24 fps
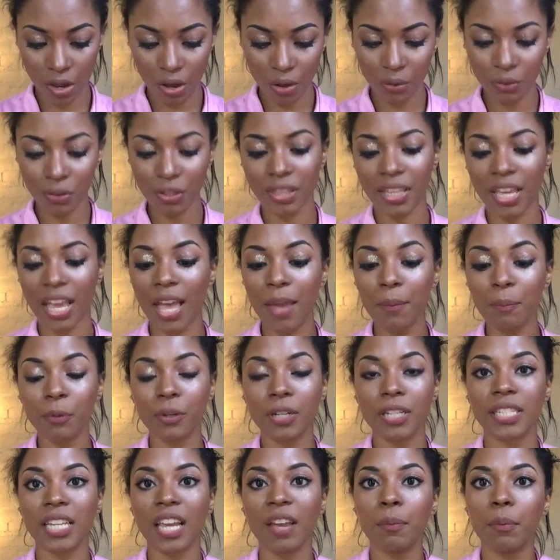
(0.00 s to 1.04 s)
oh, look, the
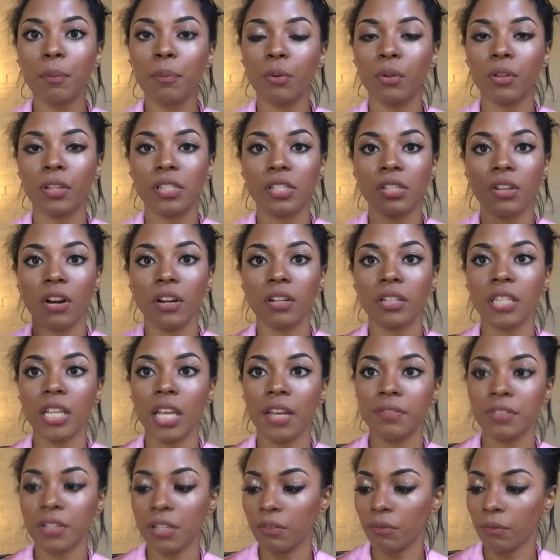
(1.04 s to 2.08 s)
Empress. I've been pulling this card
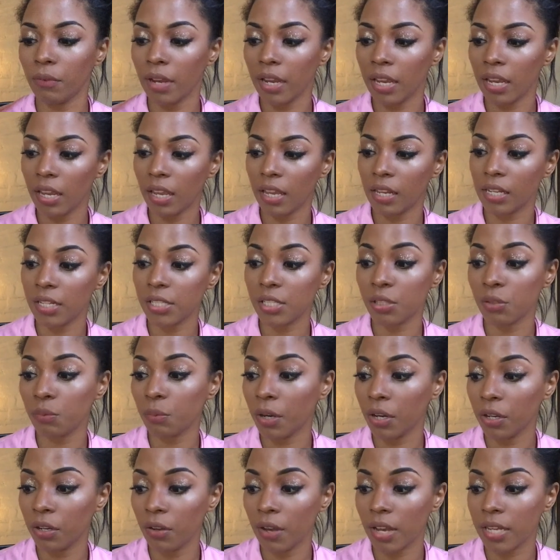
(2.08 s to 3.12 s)
left and right, and I
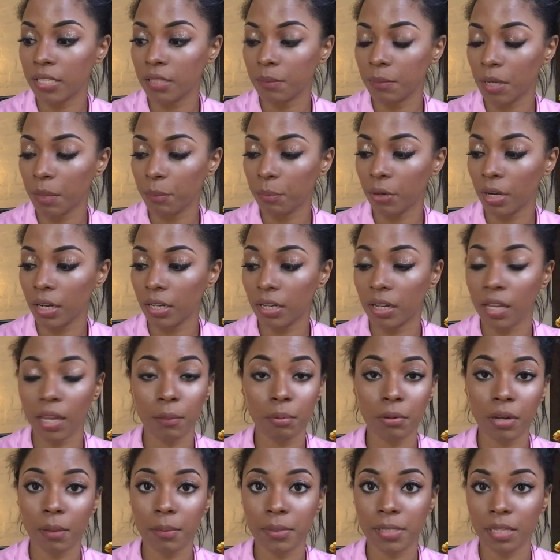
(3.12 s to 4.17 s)
swear to you guys, I'm not pregnant. I
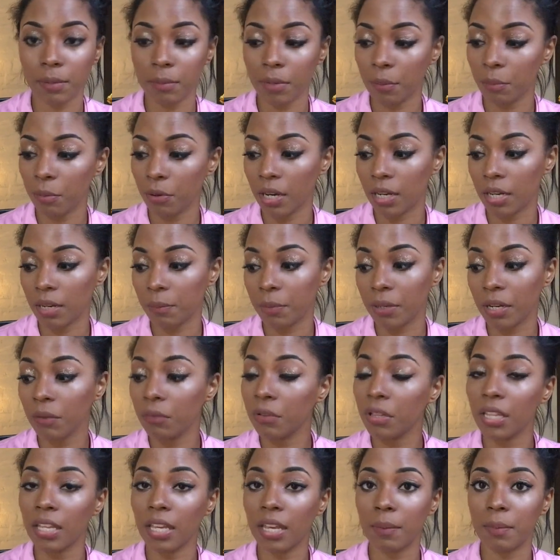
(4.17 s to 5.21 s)
promise I'm not pregnant, but I
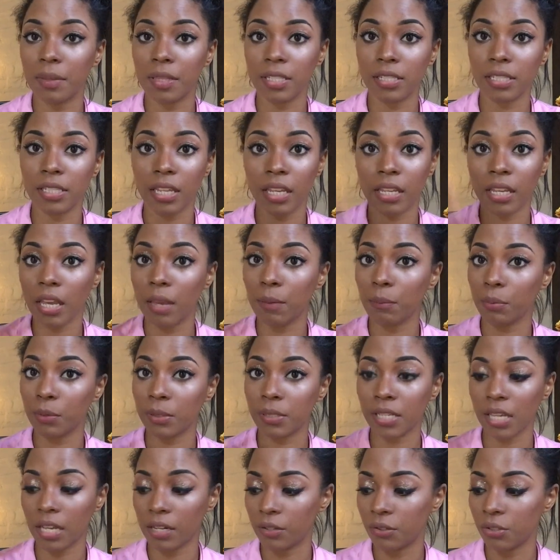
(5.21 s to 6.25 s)
really am in this like
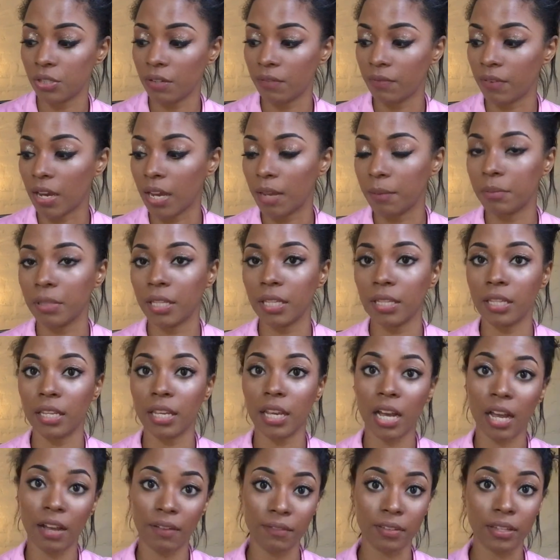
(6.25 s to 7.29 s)
Empress energy vibe lately,
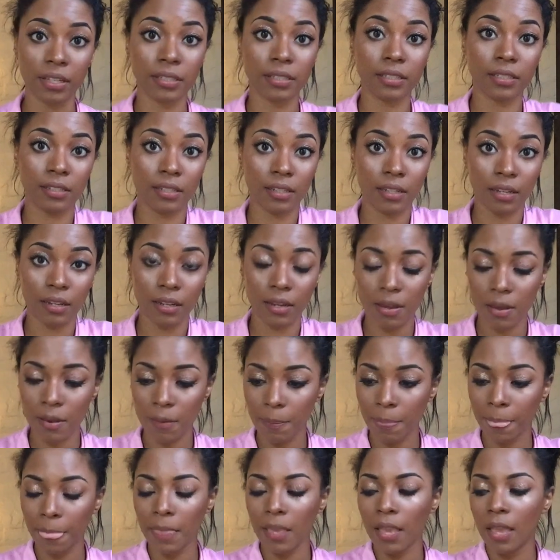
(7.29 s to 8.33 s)
obviously.
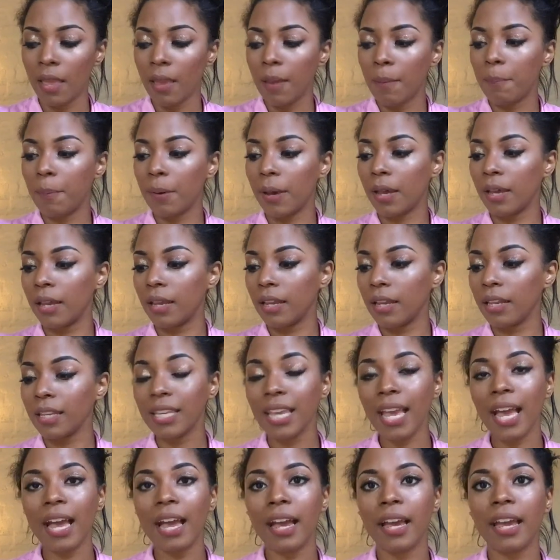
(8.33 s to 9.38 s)
But
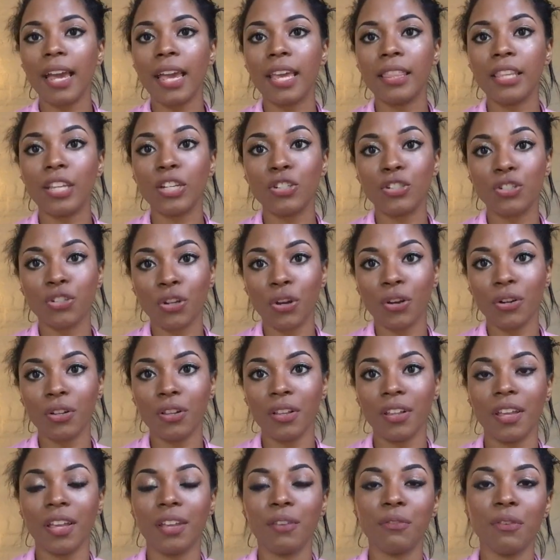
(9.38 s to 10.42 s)
yeah, and then
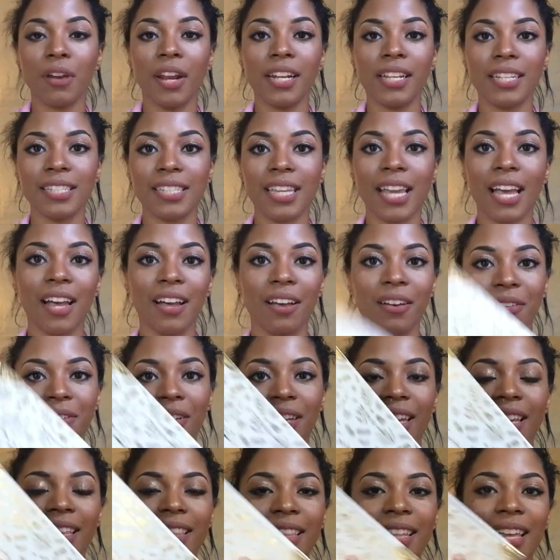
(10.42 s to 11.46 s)
journal and write it down
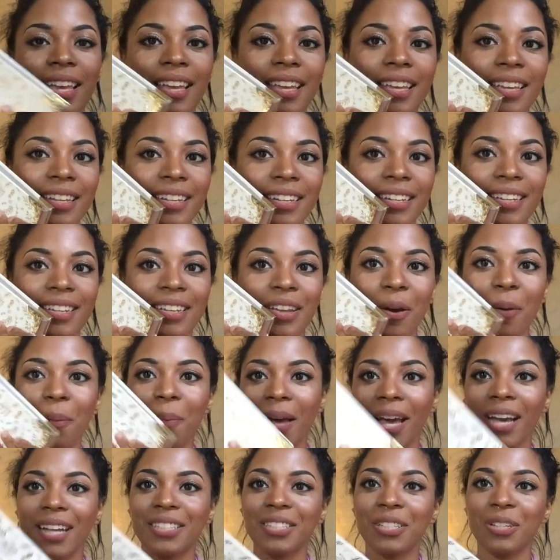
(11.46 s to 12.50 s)
and then go
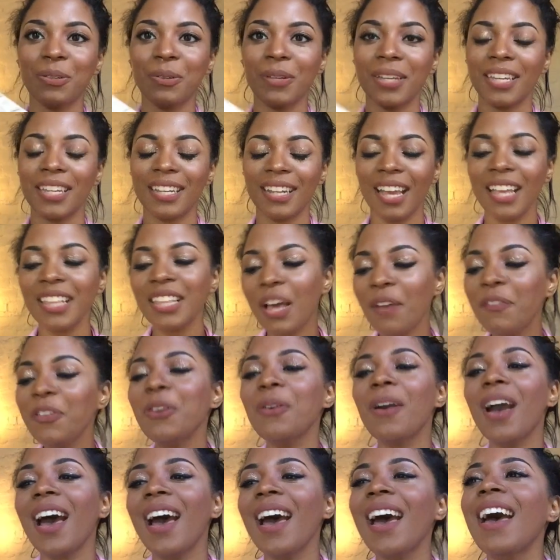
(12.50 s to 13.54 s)
back to it. I love you
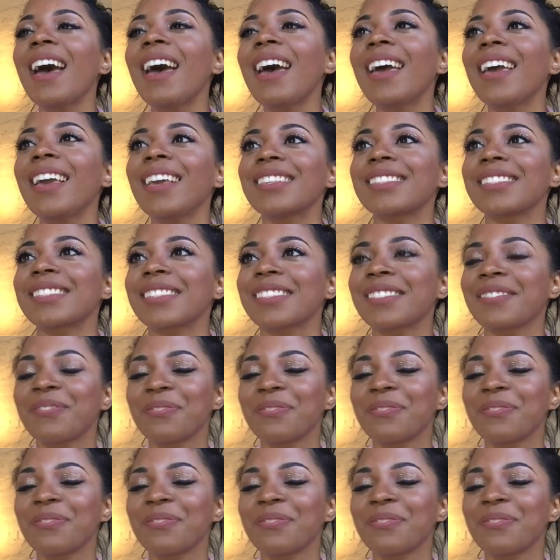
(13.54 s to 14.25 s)
guys!